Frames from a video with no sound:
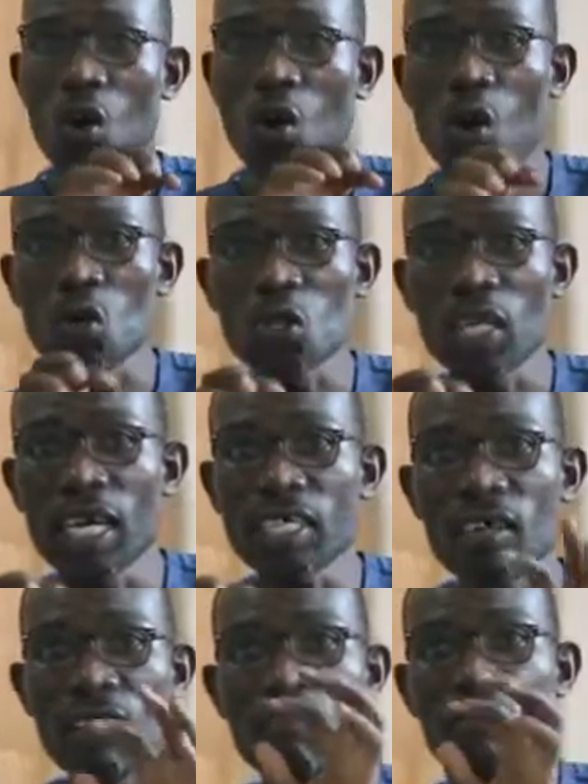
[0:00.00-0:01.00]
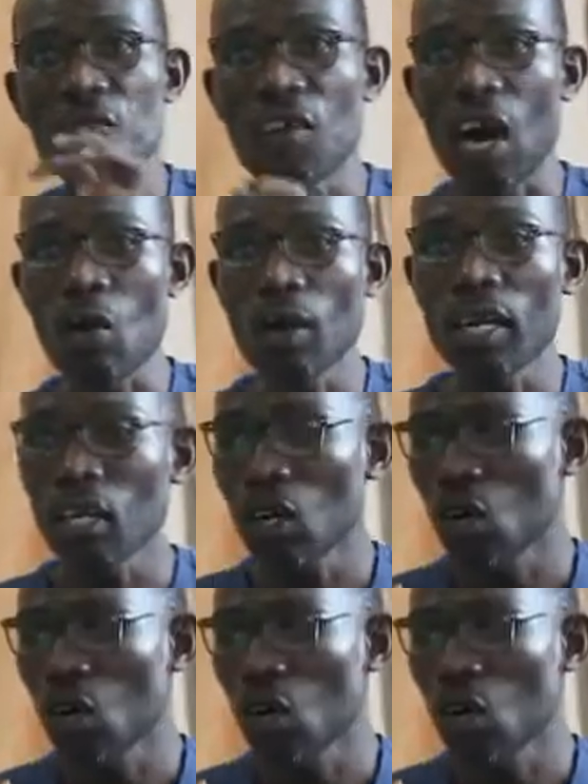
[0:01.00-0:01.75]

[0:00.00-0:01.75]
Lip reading: consonant, vowel,